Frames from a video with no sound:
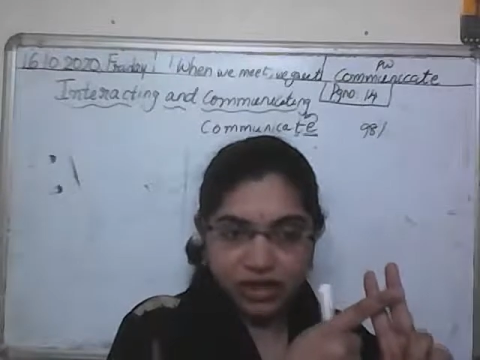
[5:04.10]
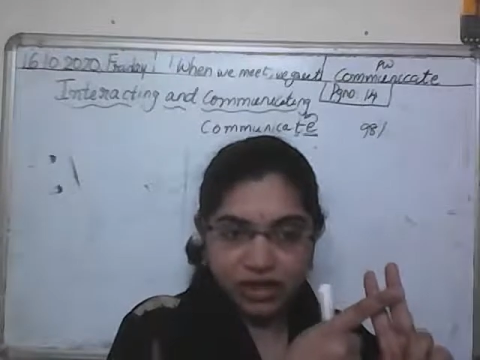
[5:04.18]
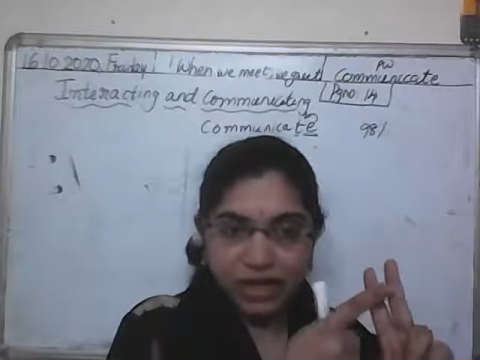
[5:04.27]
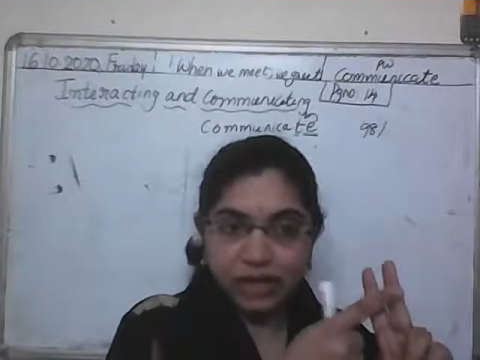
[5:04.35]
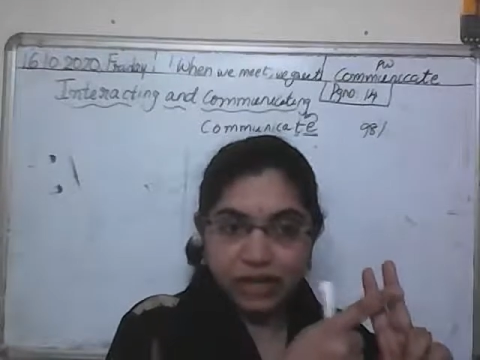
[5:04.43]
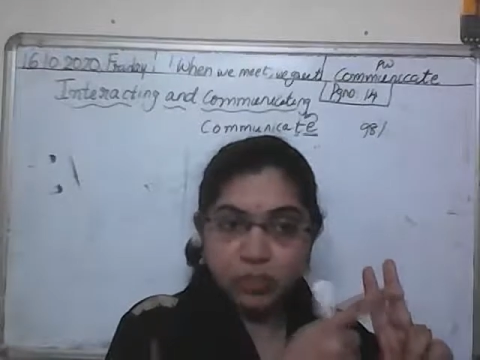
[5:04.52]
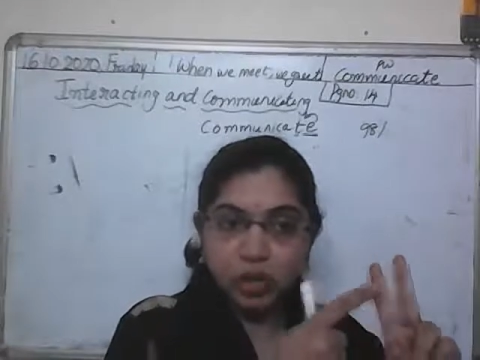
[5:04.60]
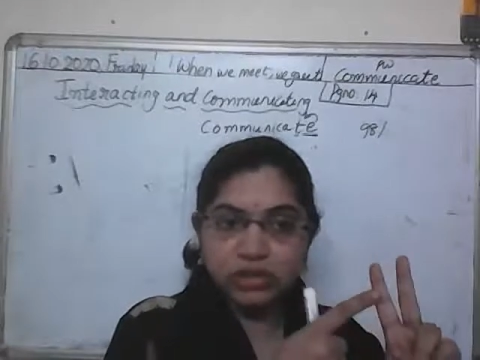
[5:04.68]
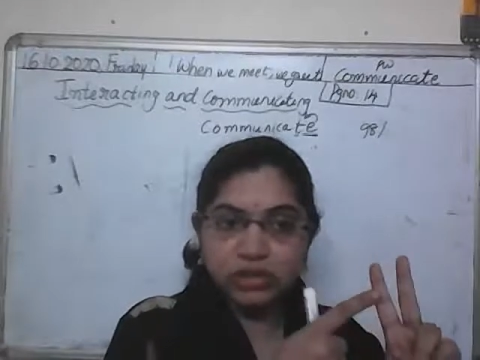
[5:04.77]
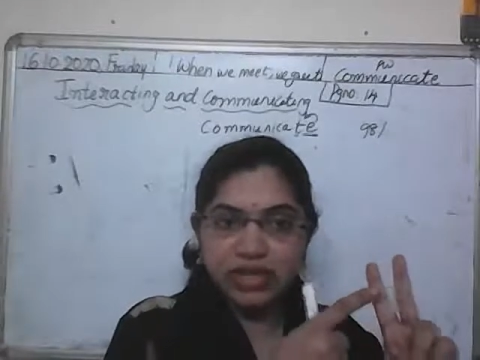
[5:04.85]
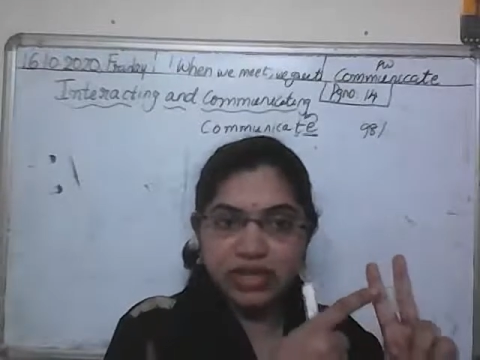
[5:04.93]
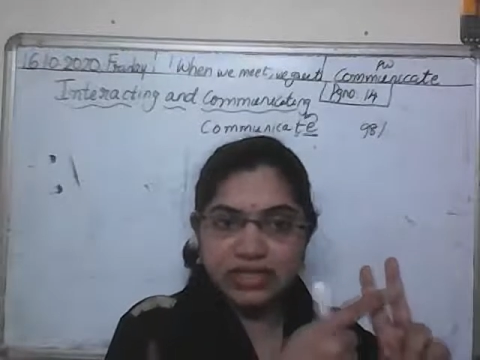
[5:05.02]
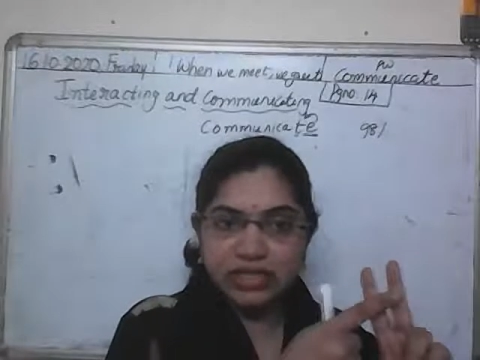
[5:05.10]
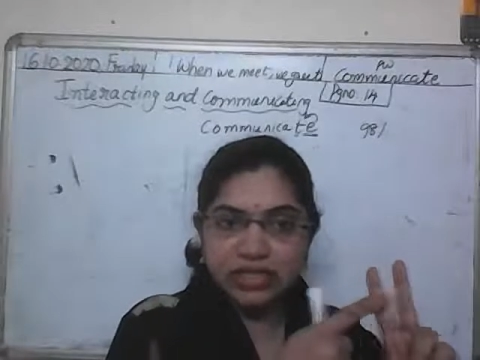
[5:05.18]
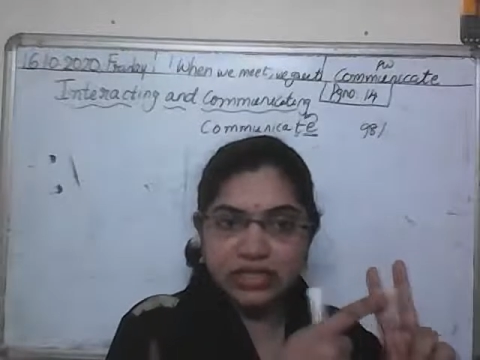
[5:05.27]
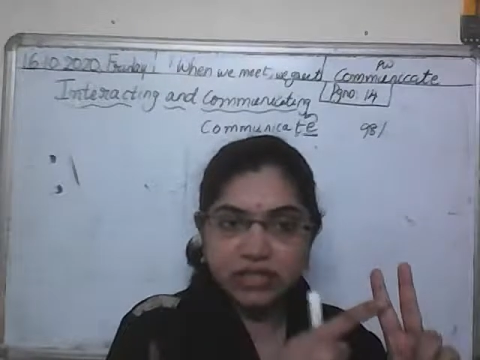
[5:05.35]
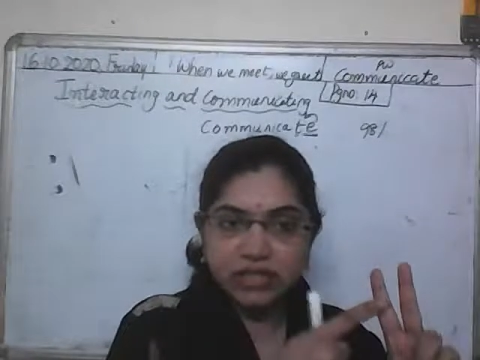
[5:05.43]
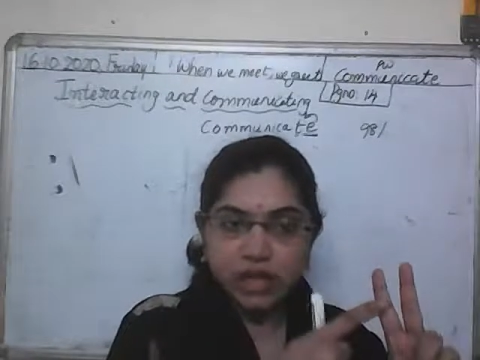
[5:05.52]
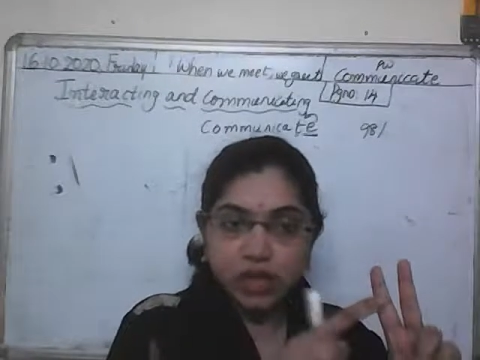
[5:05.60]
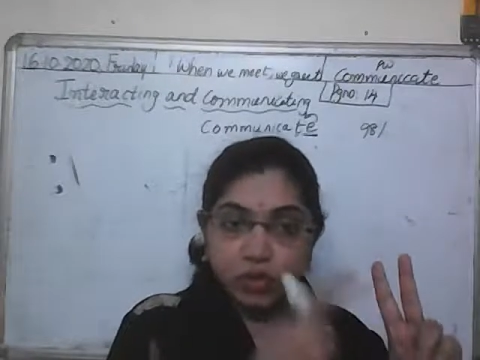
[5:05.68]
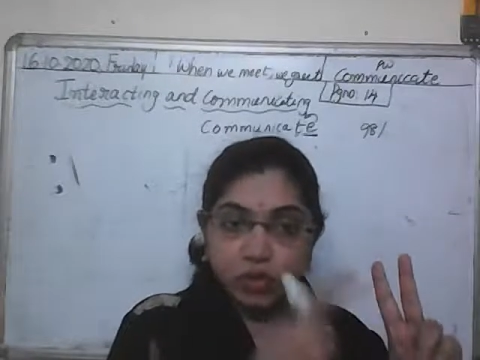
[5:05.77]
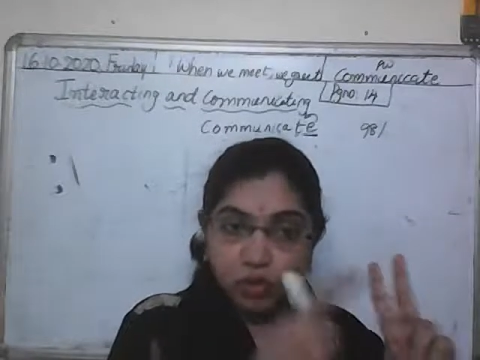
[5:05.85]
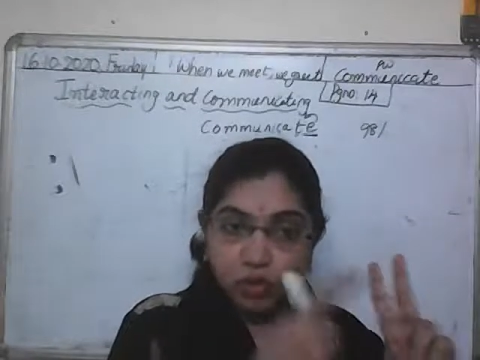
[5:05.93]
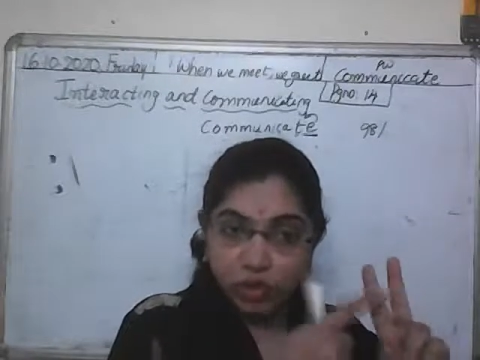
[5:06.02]
In both cases, you
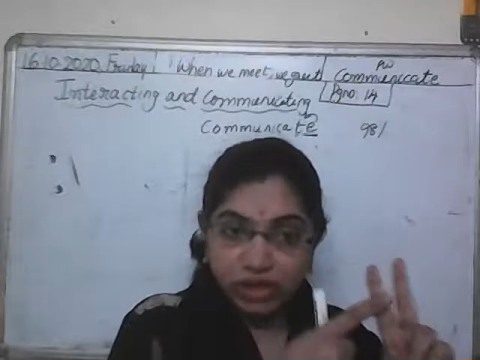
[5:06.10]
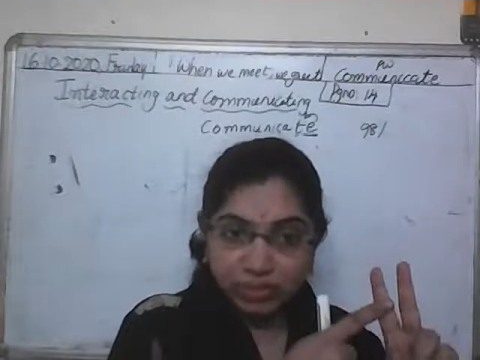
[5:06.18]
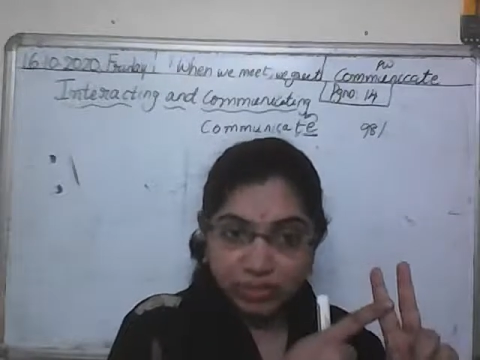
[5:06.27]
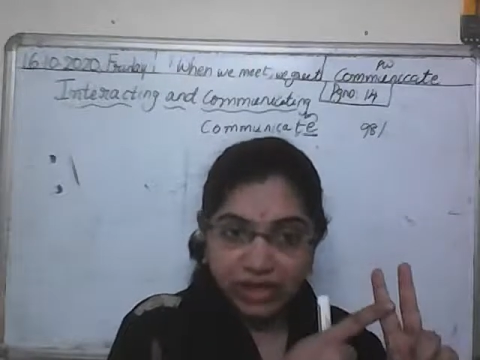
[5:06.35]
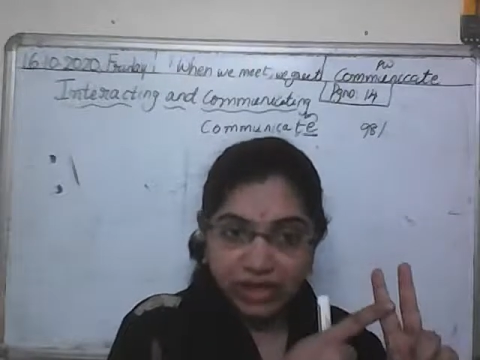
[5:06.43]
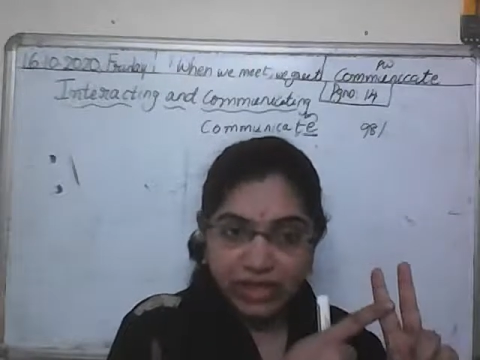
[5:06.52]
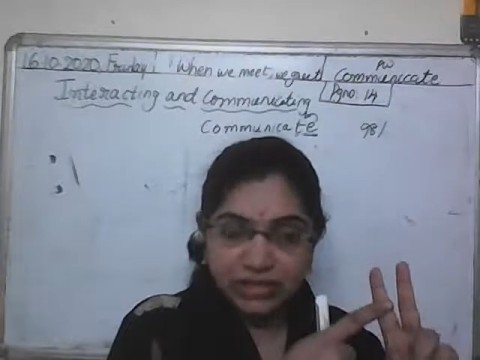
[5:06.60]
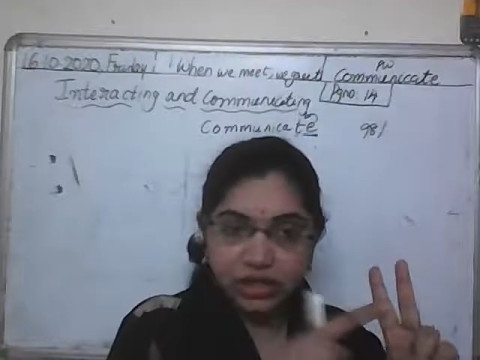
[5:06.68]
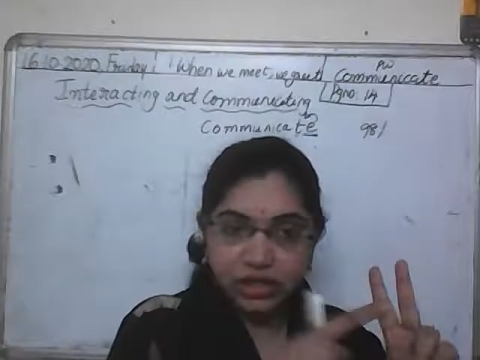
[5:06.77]
know the place,